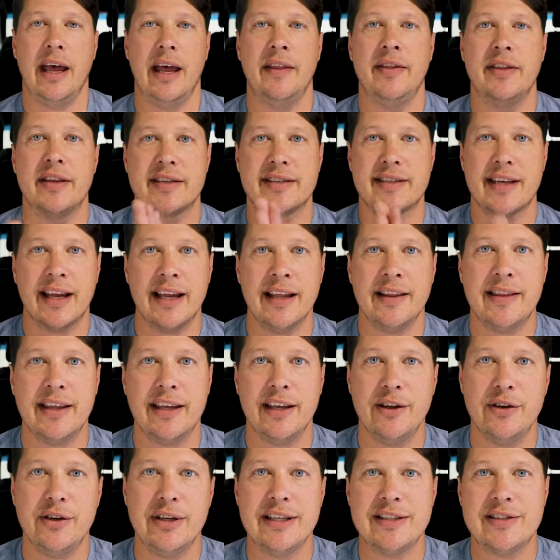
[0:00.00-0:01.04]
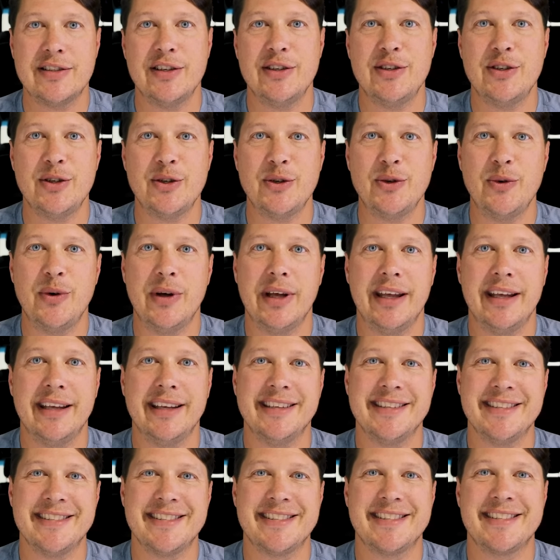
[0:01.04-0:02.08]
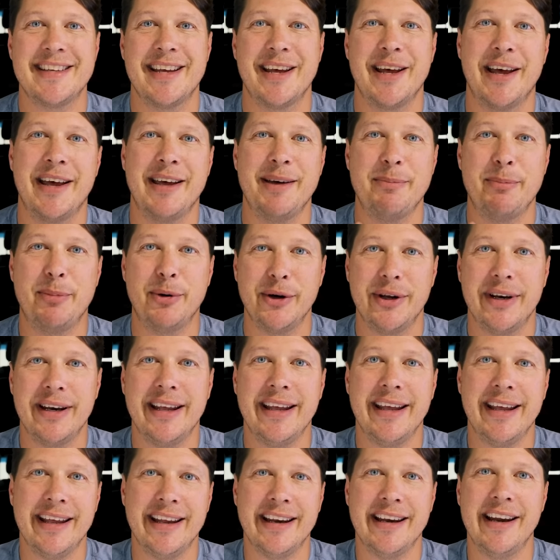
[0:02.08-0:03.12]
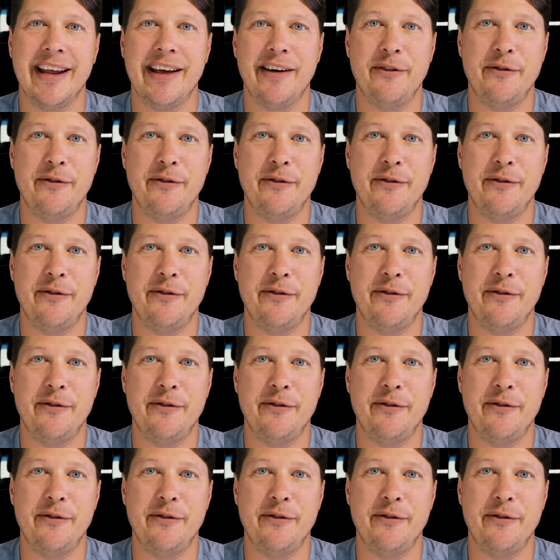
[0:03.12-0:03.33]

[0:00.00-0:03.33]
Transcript: And the second thing you need to do is put in